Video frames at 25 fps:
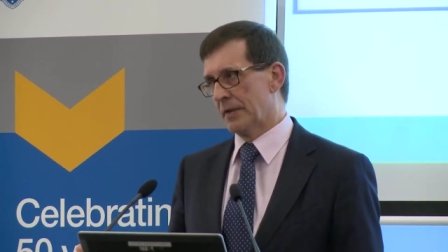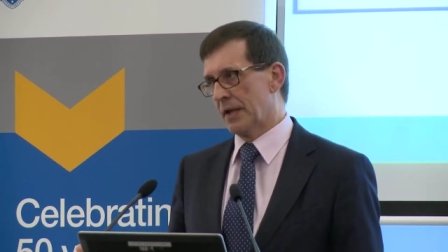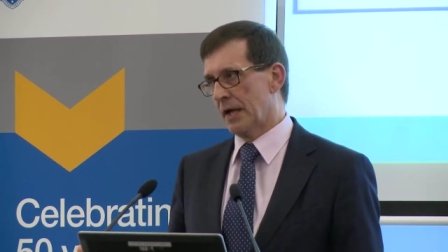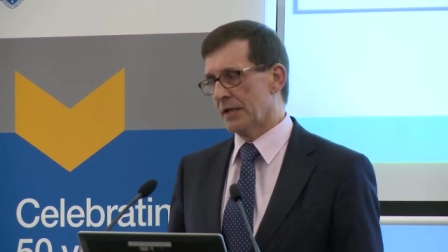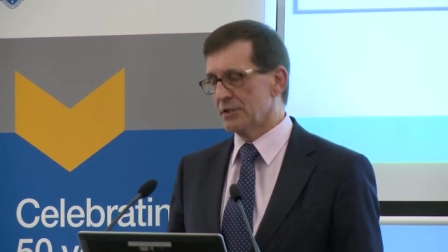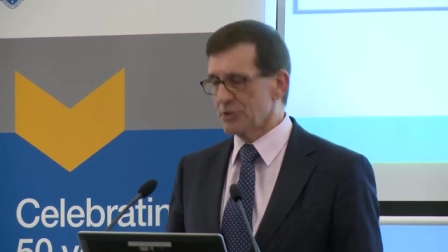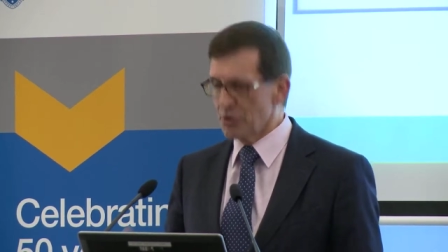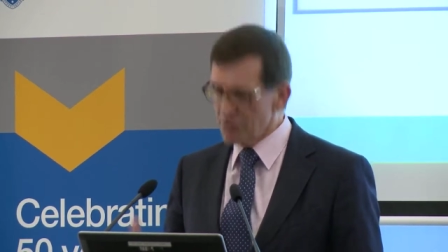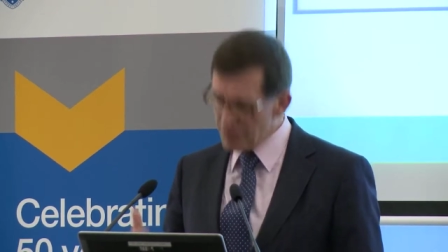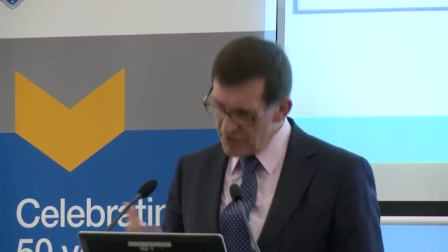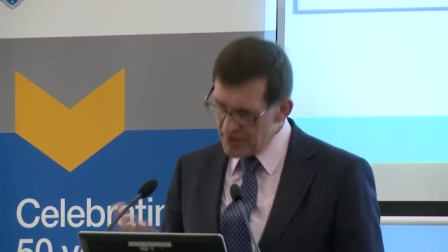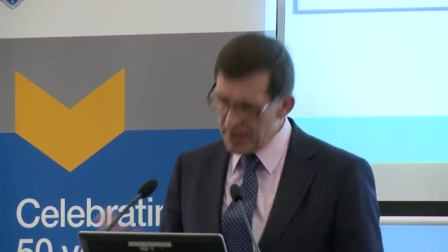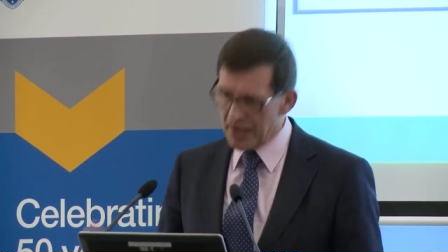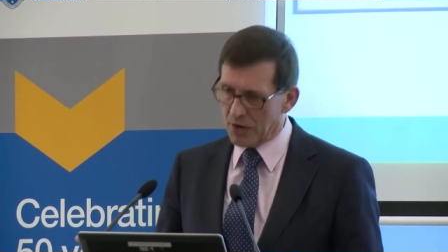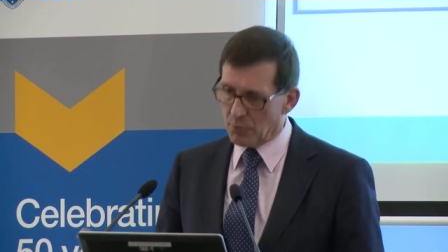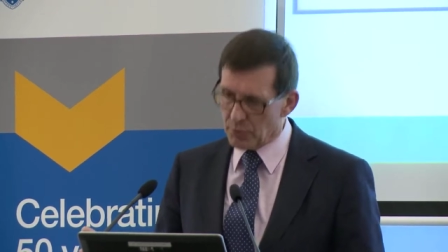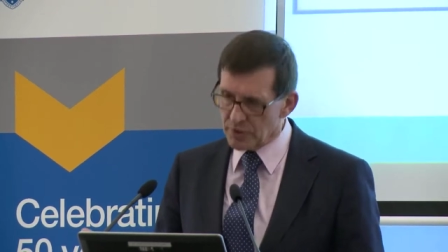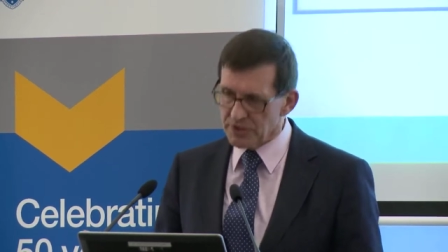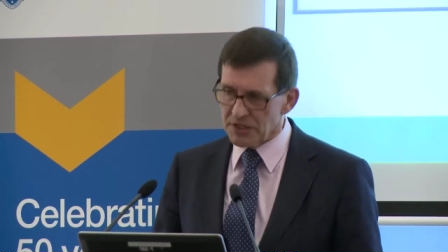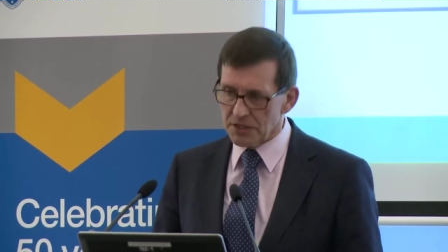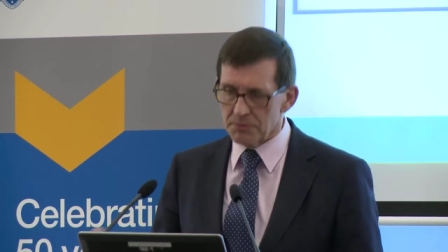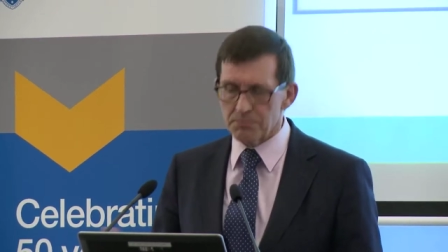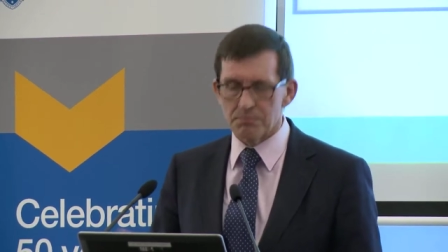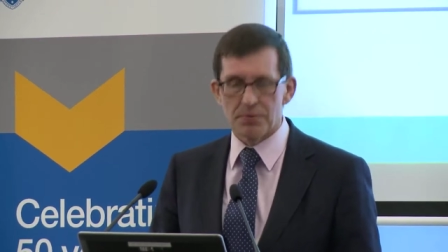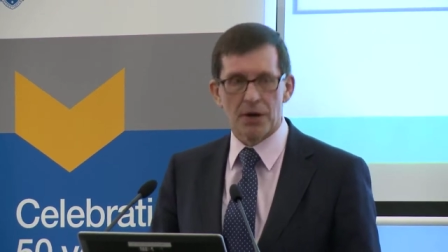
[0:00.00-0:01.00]
And so there,
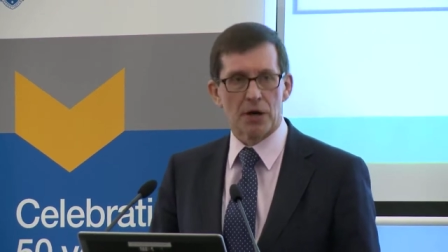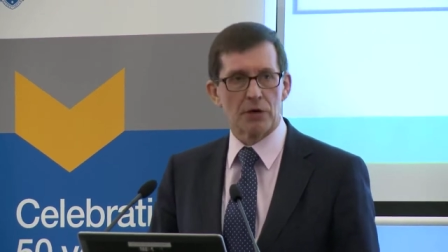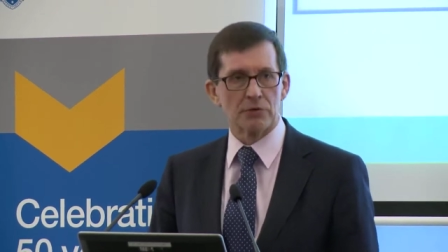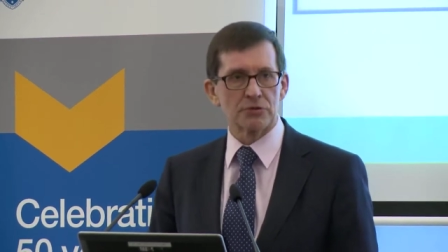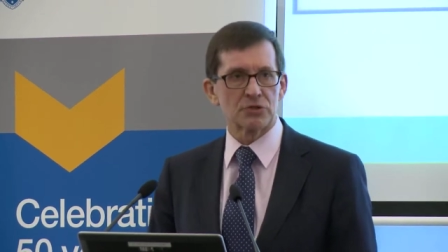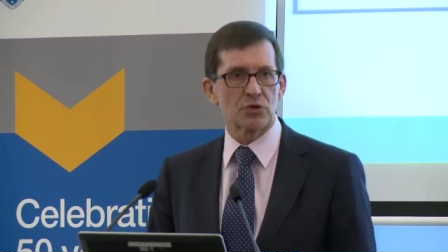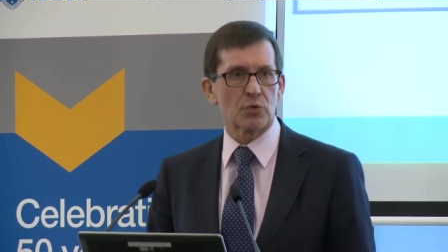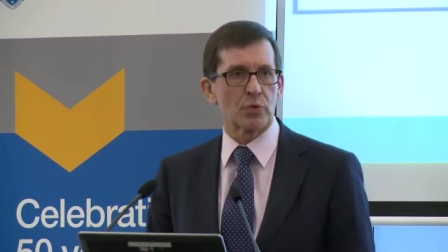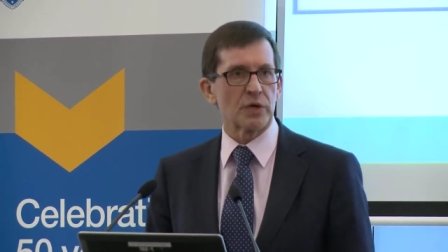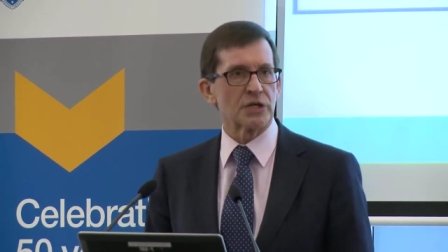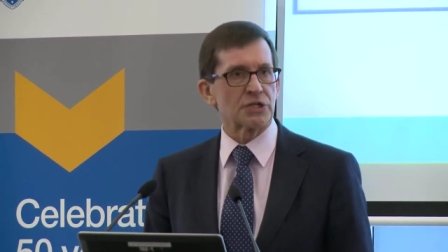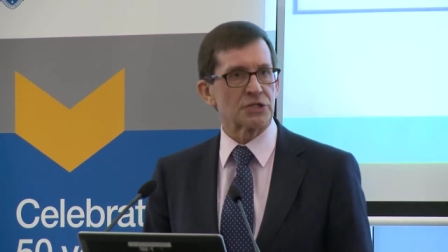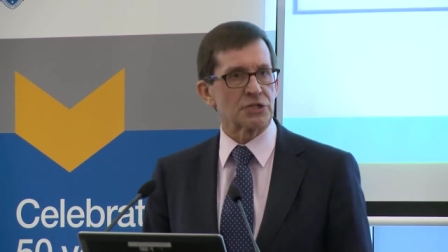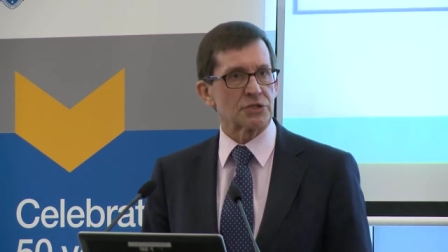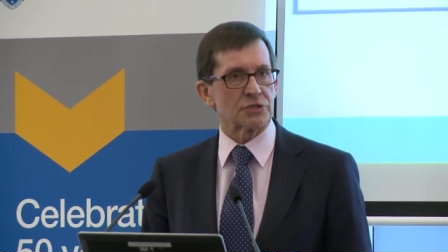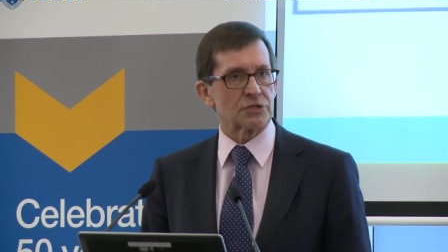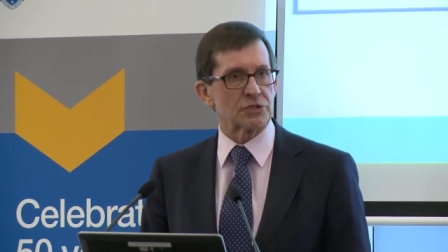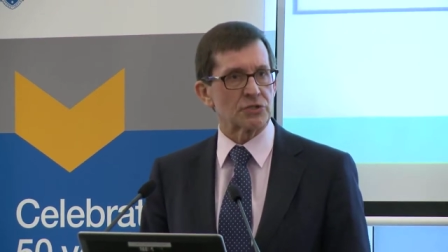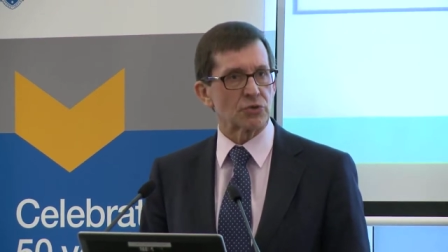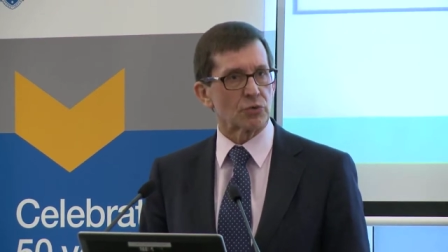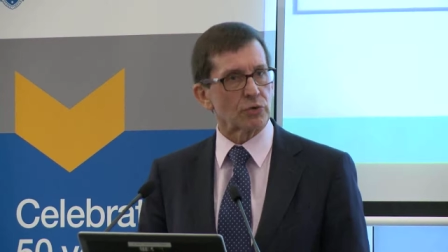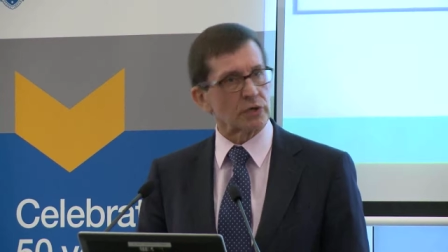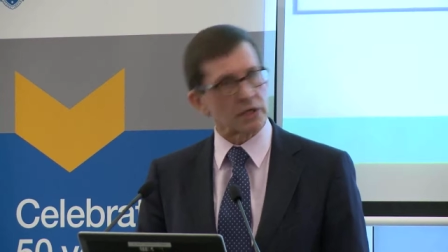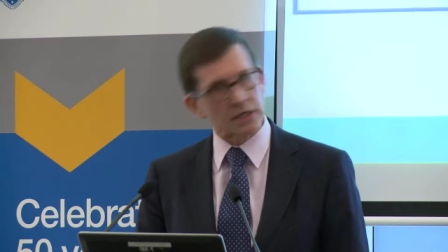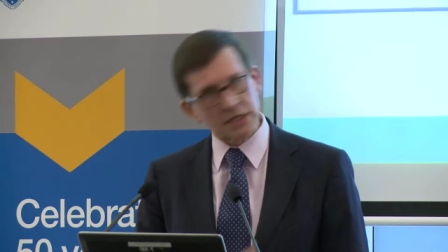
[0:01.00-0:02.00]
we did pose
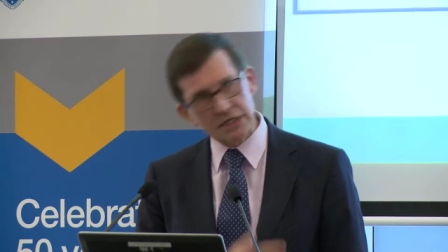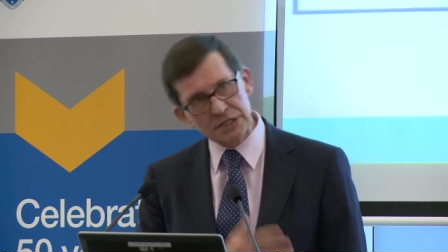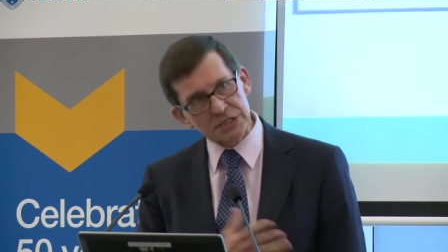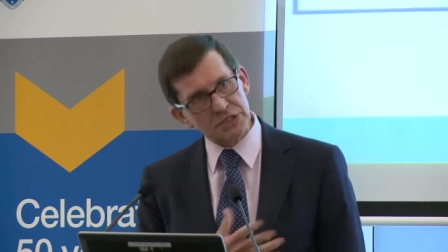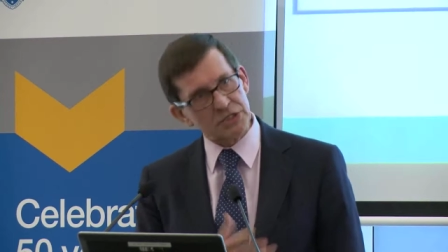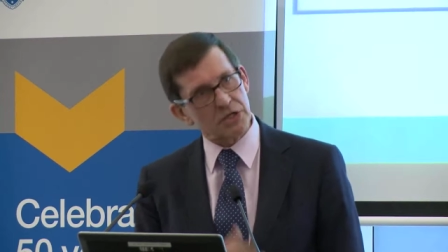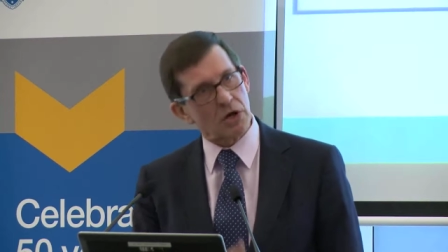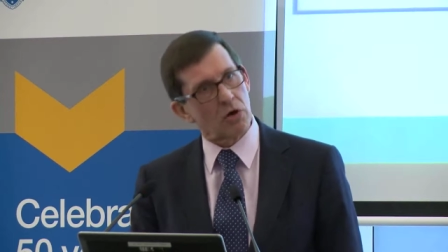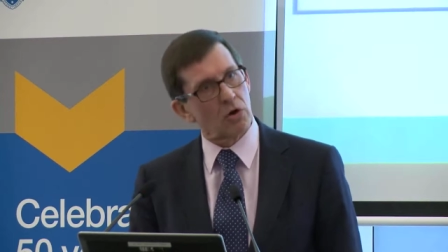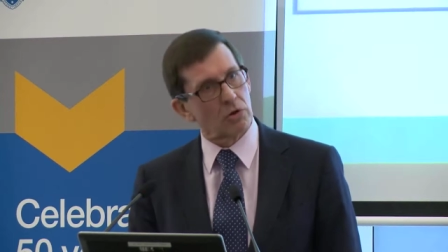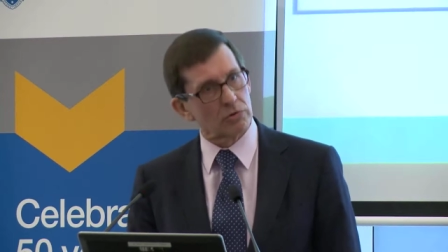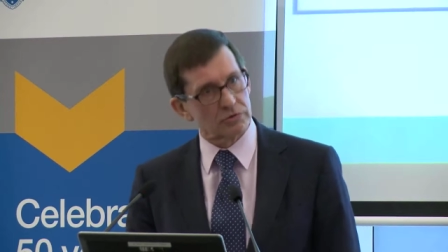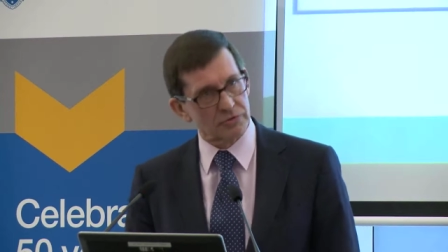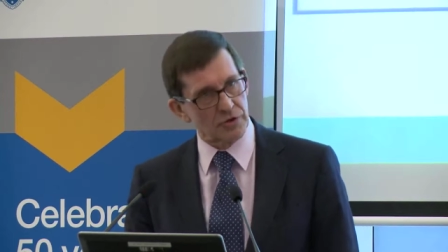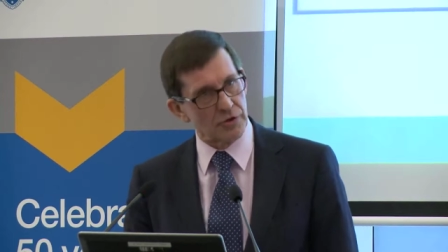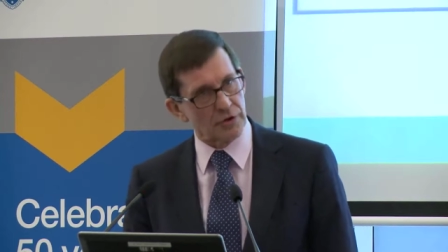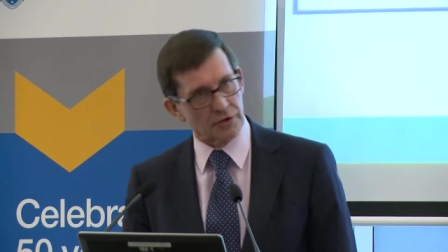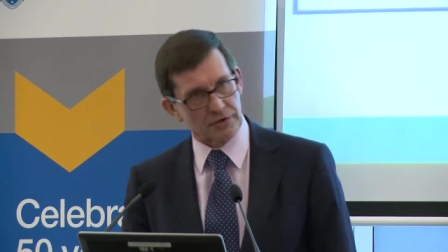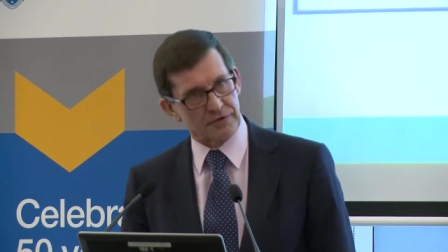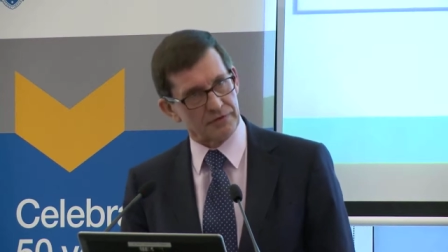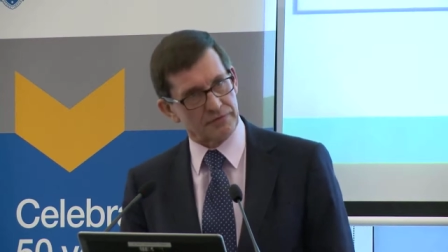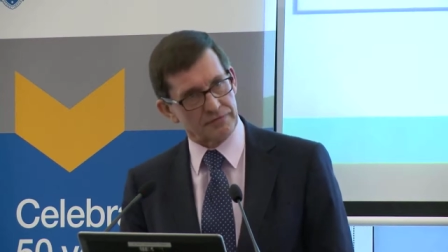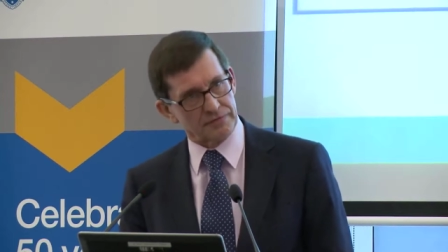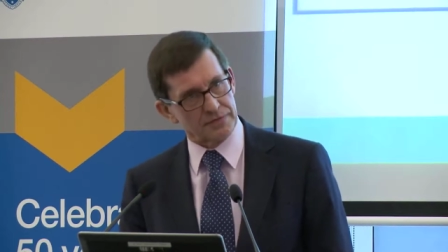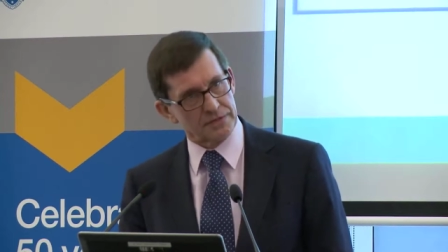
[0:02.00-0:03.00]
questions, or at least
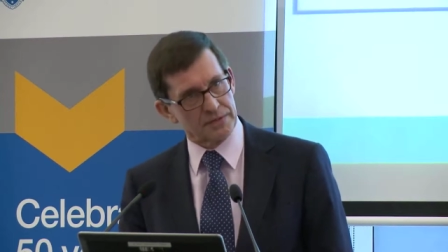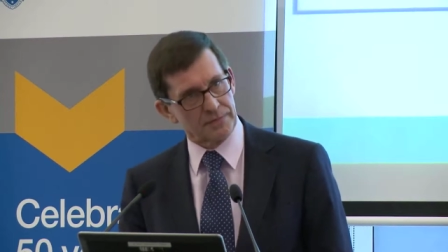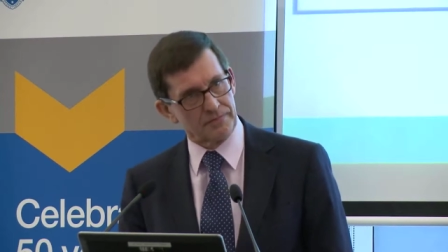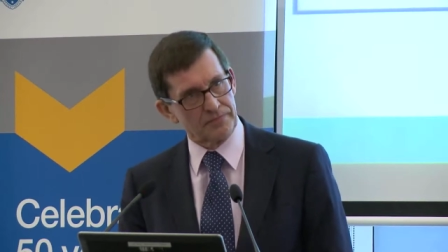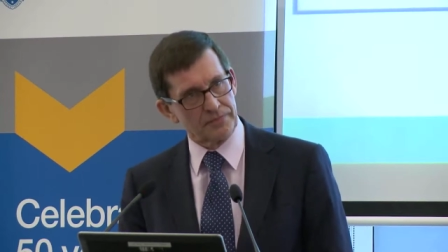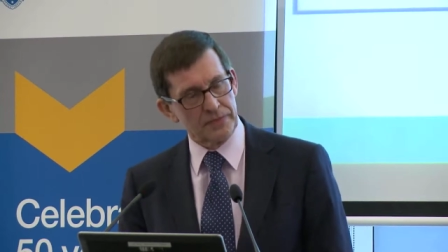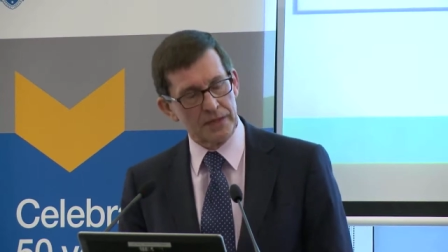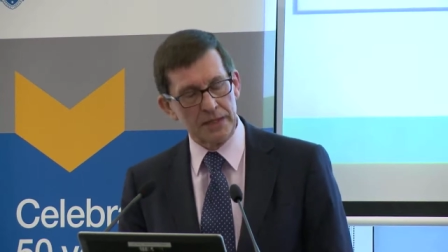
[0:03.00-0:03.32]
alternatives.